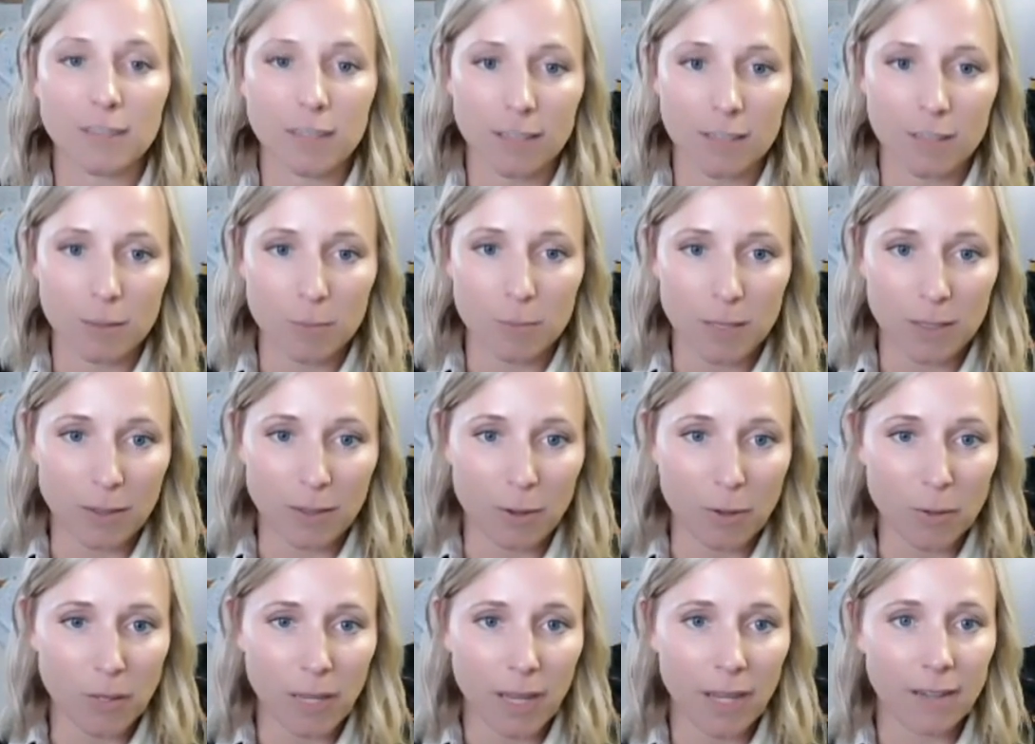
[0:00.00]
That's going to
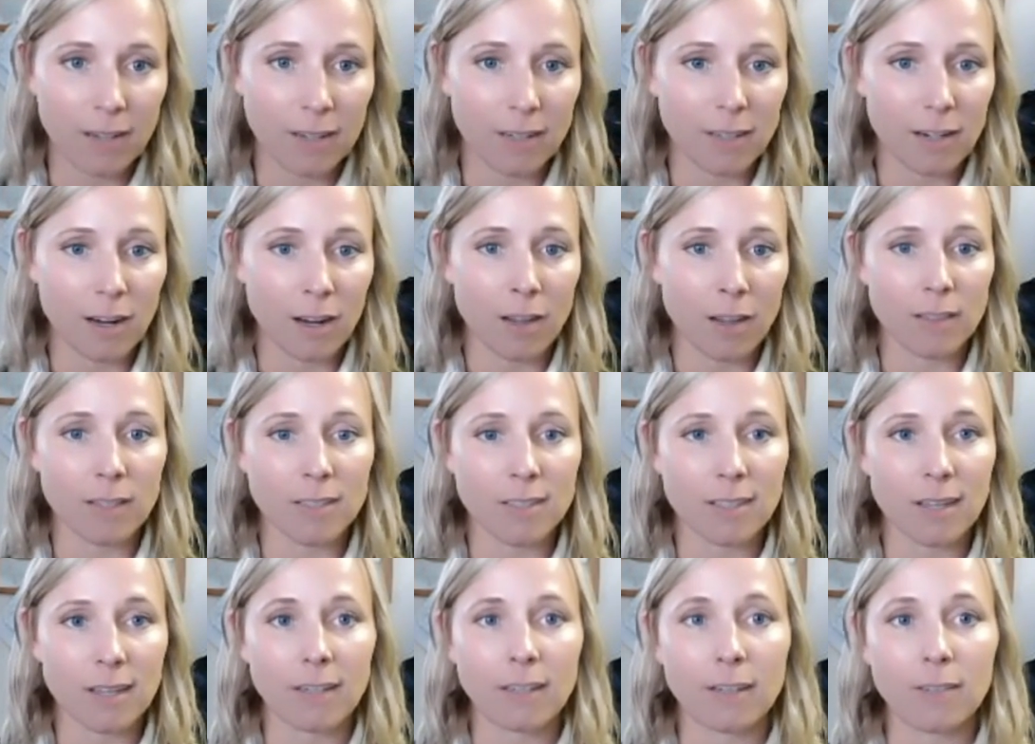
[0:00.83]
be located
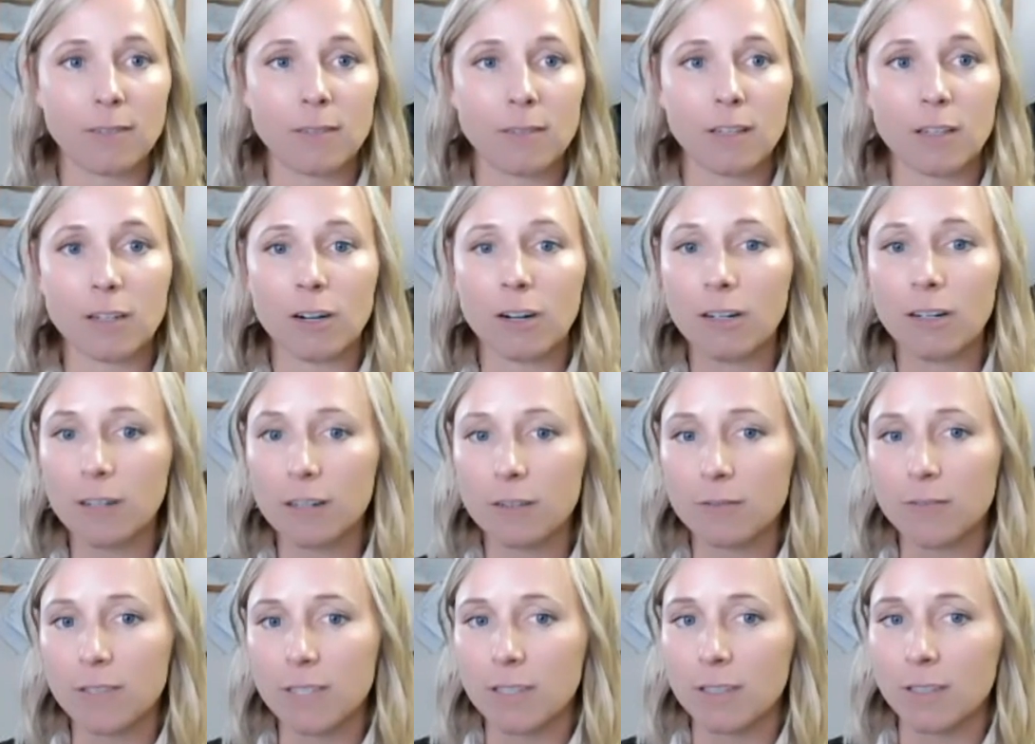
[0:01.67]
on the site of the
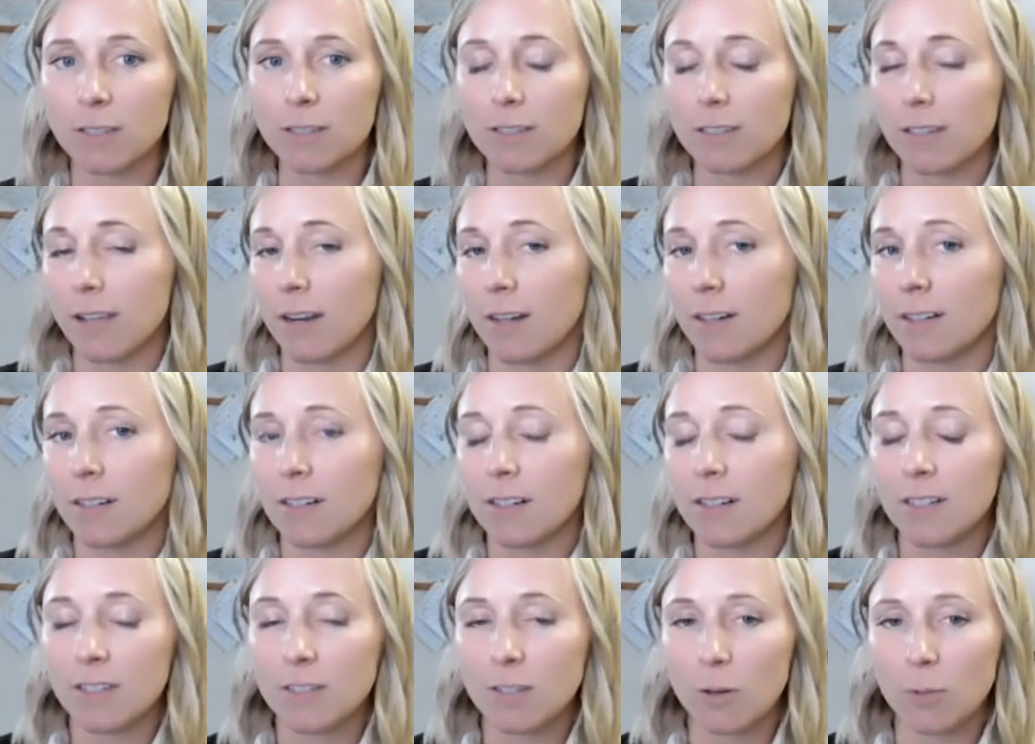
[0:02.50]
current visitor
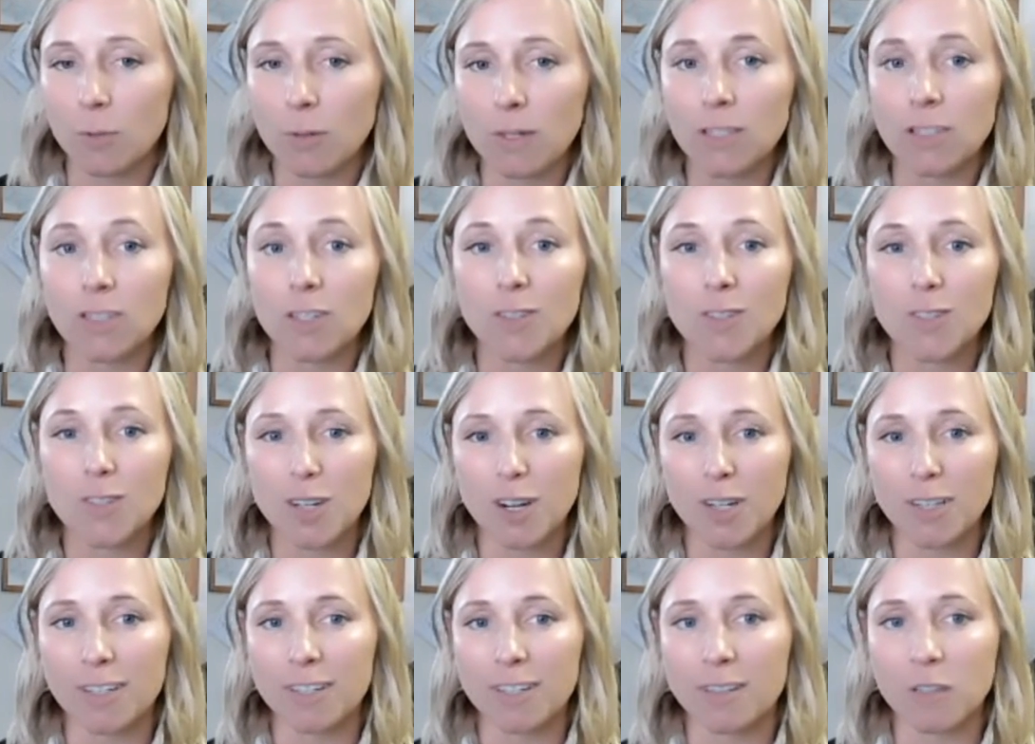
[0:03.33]
center. And so we
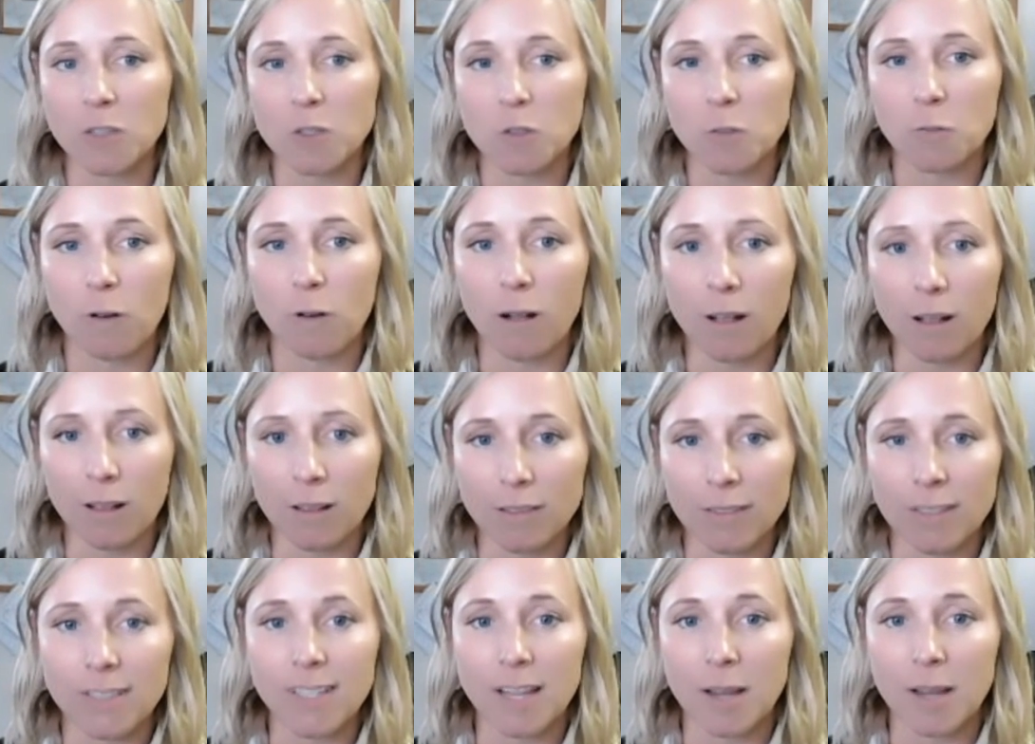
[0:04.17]
just started this
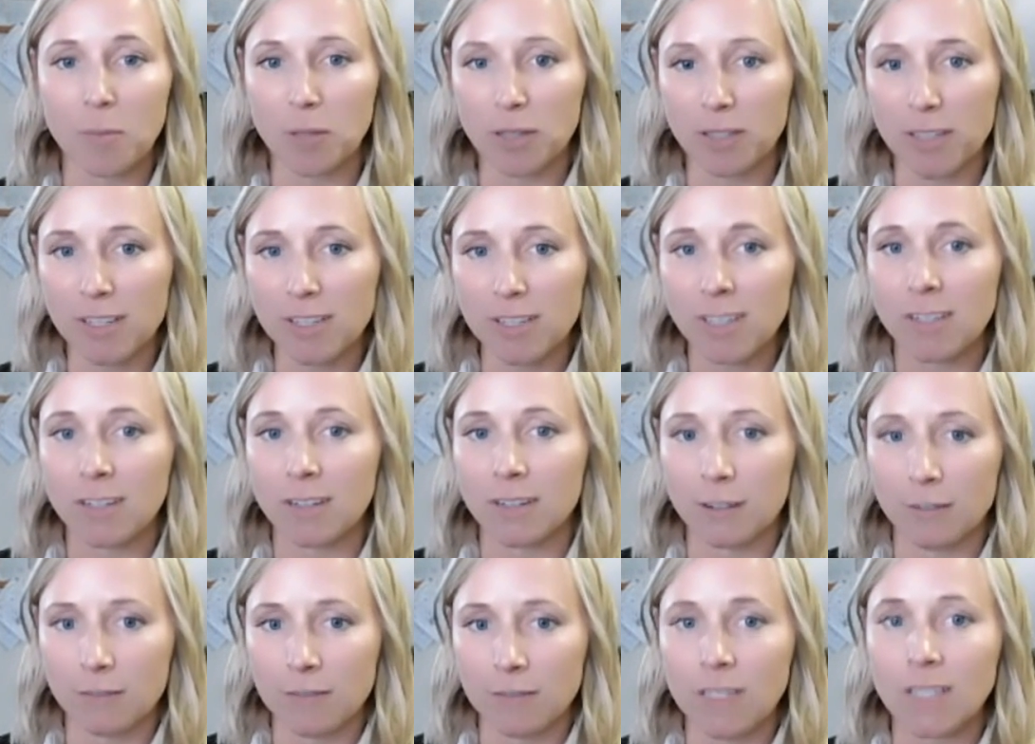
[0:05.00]
fall the
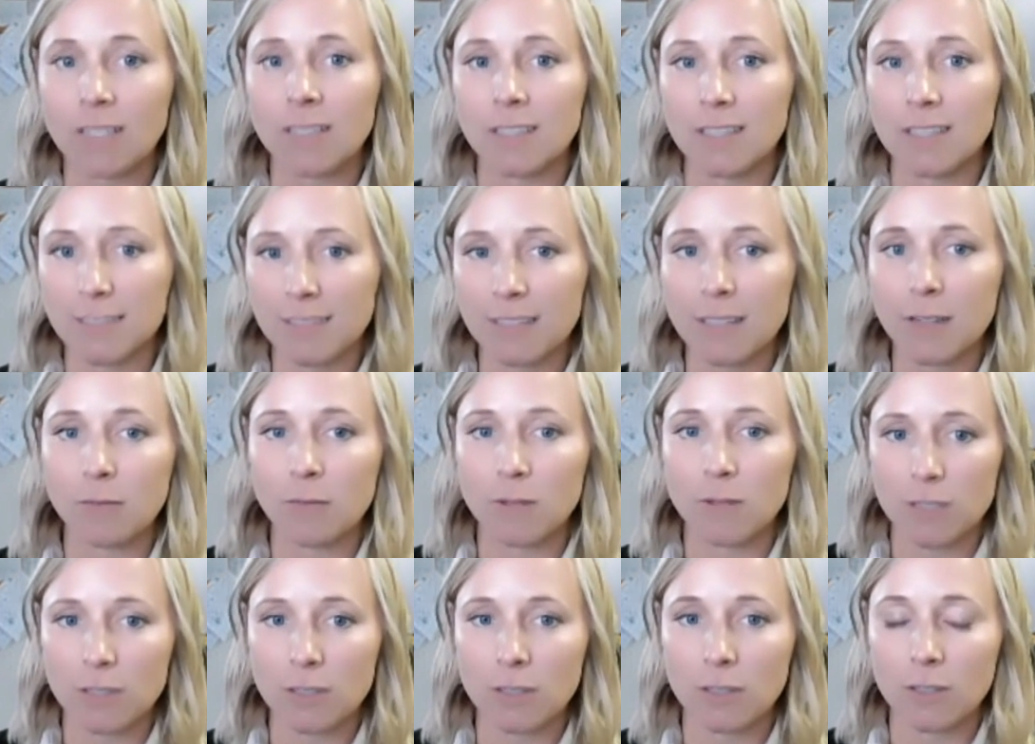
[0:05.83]
demolition of the
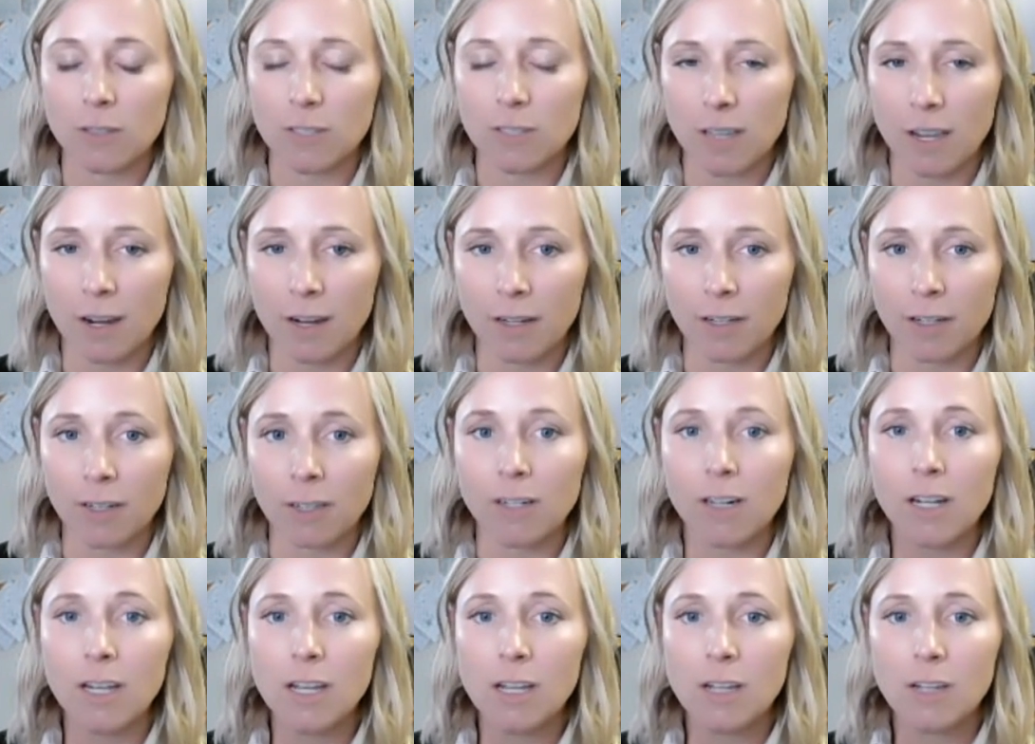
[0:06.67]
existing visitor
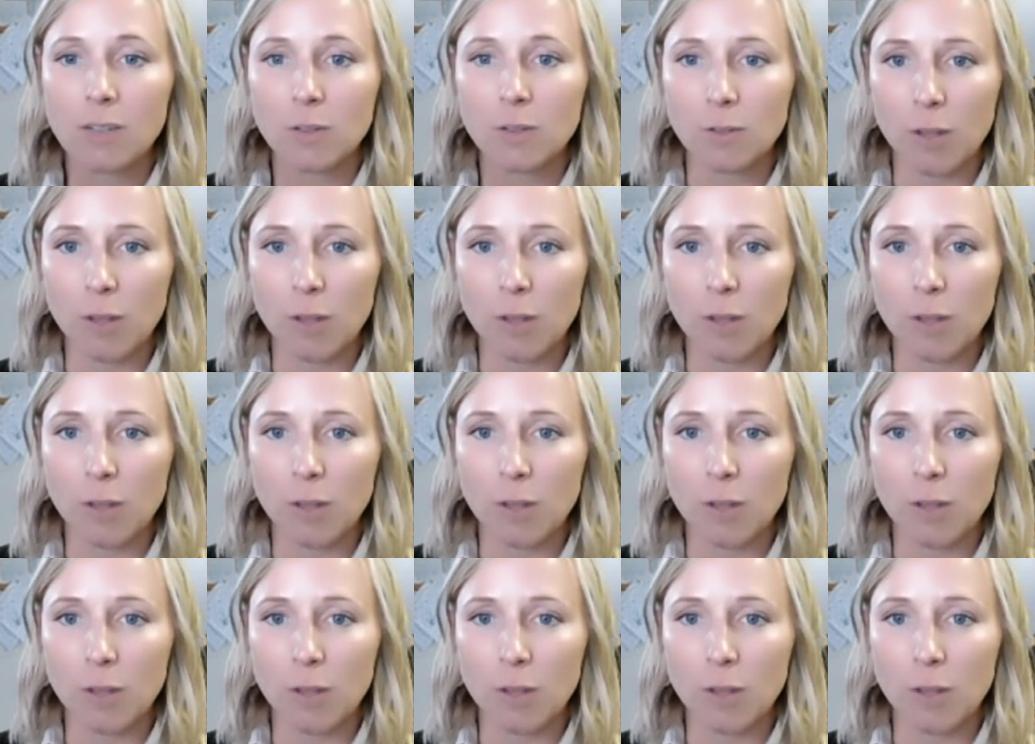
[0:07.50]
center